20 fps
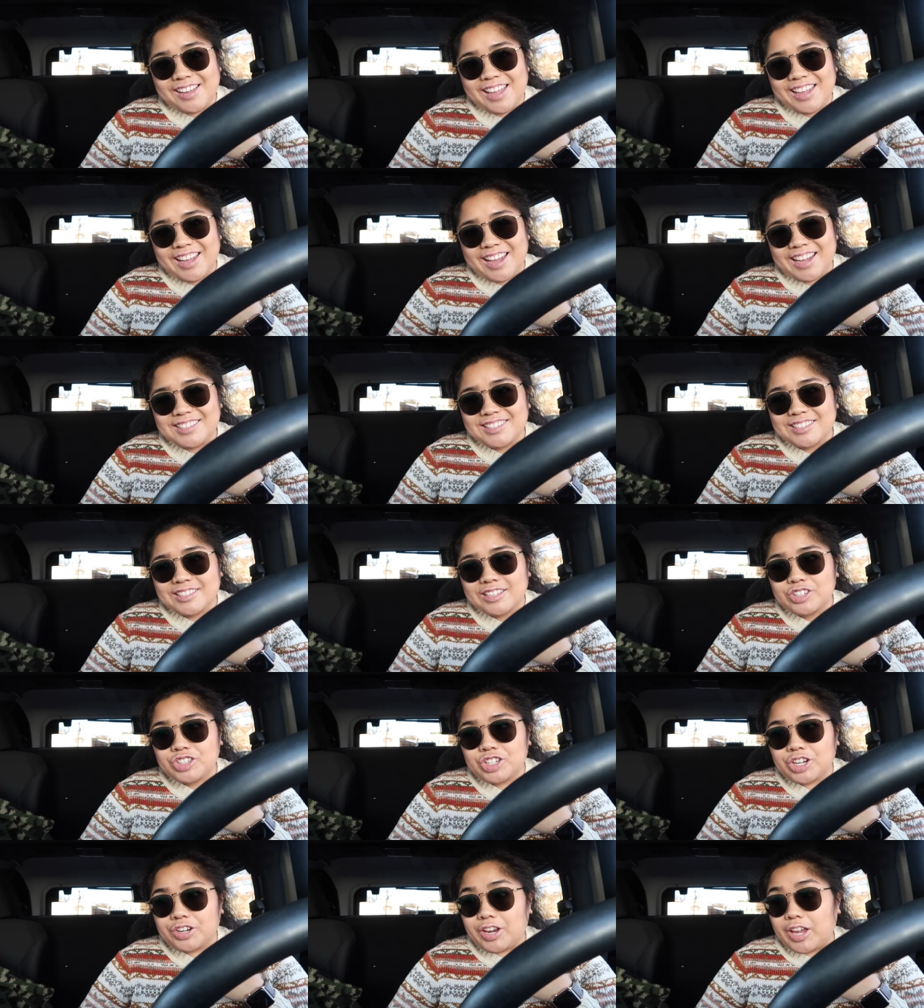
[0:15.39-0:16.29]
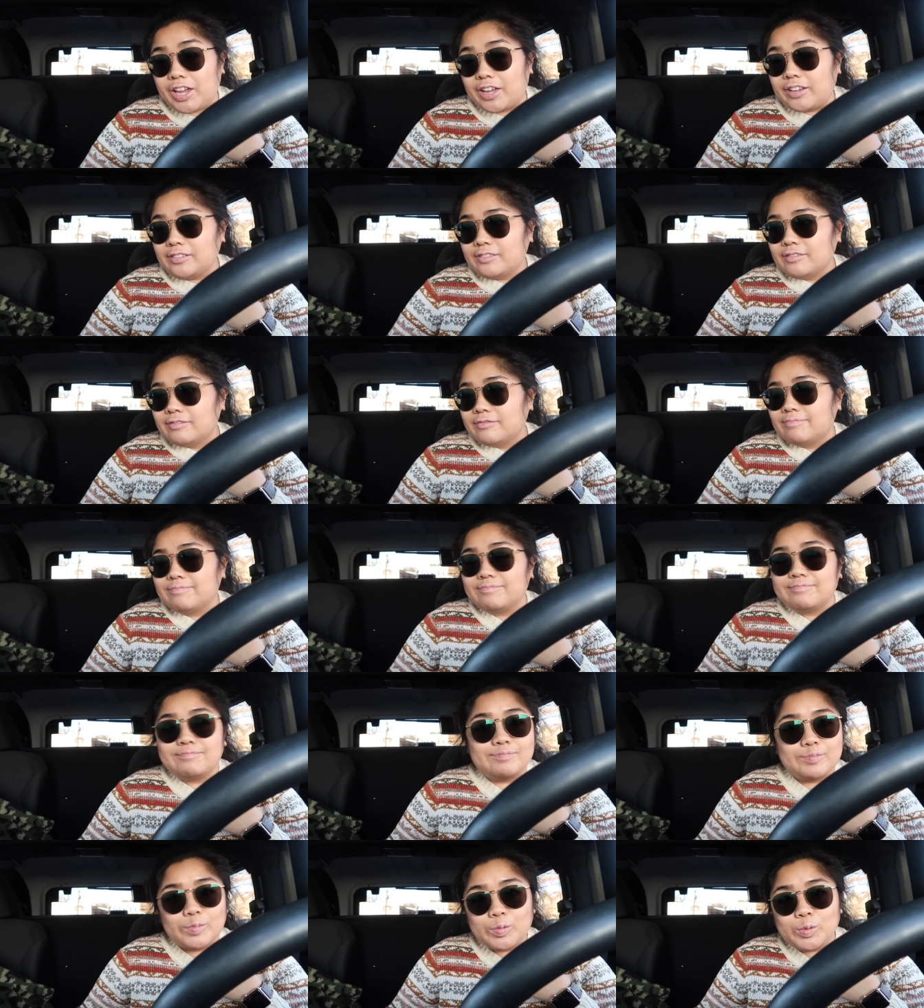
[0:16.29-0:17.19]
Hi guys, it's Sheri Ann.
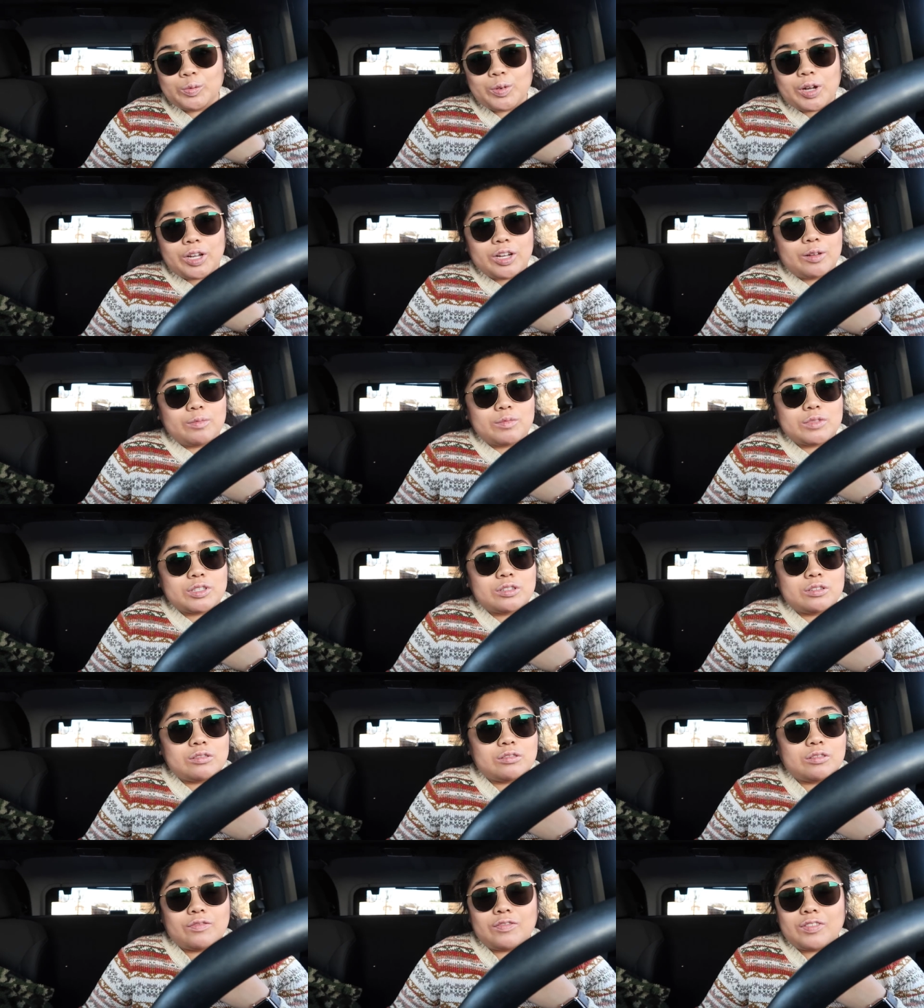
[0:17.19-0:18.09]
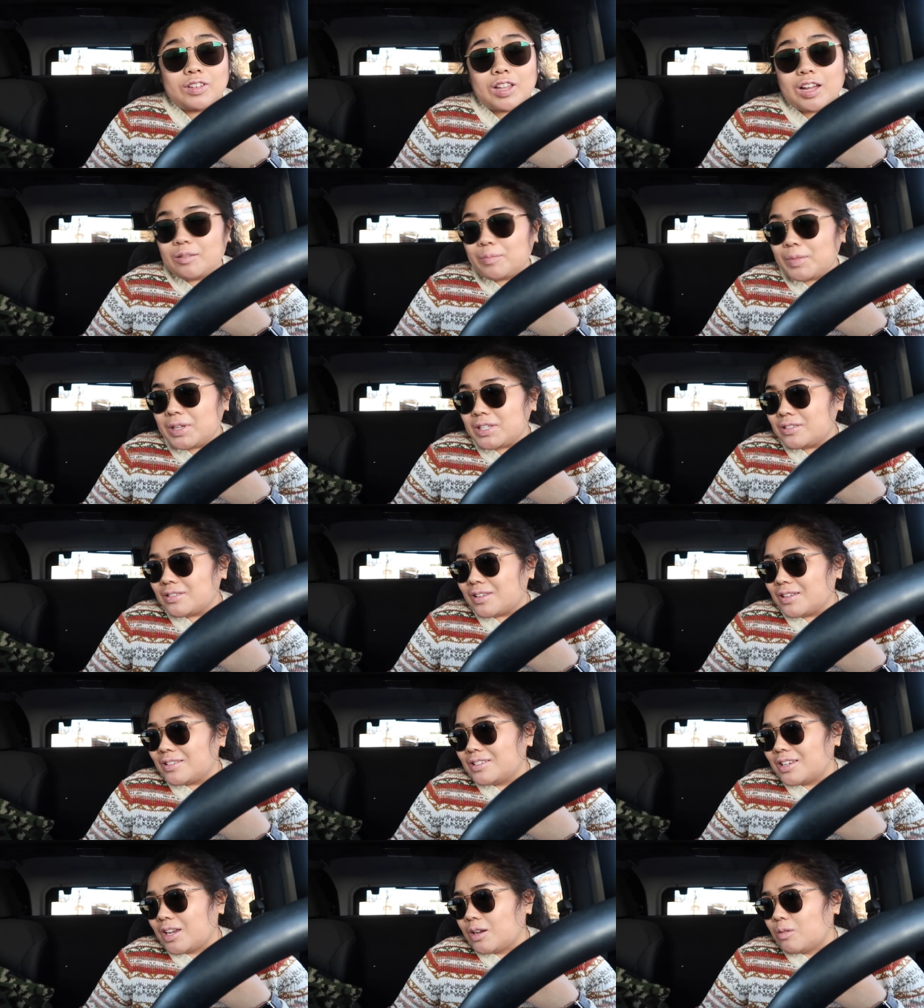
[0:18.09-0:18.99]
Welcome to Vlogmas
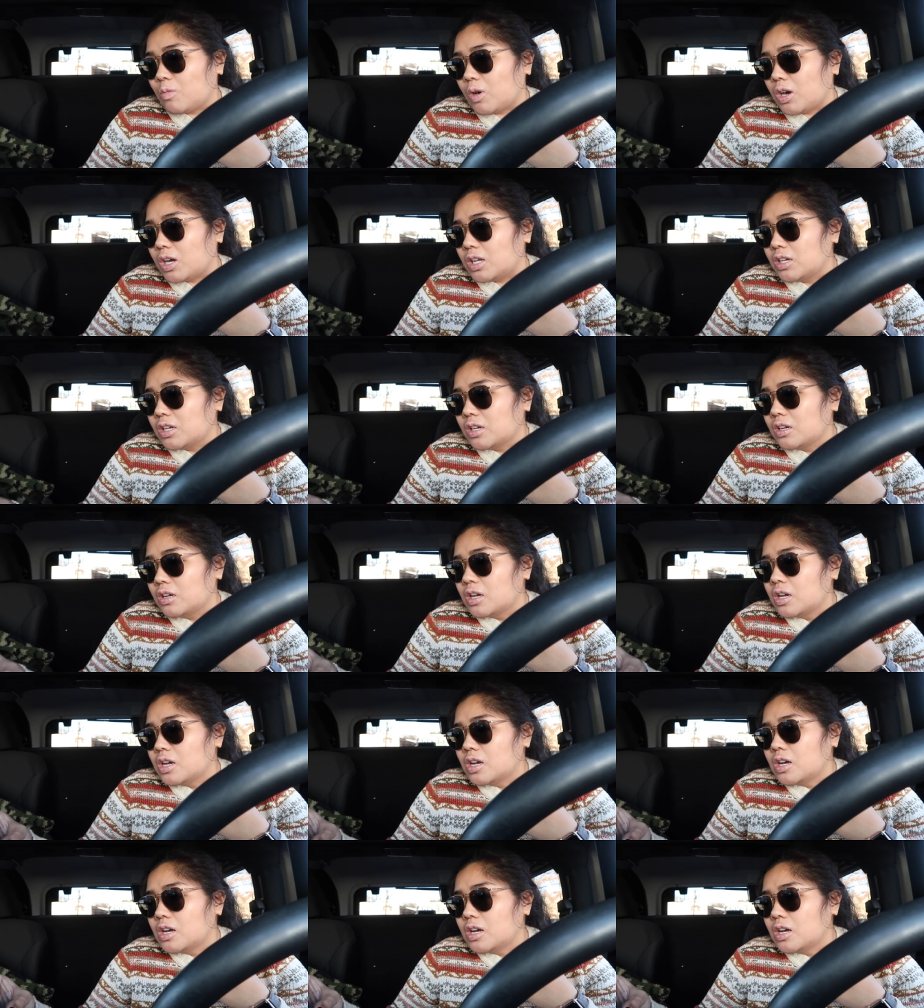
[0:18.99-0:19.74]
Day One.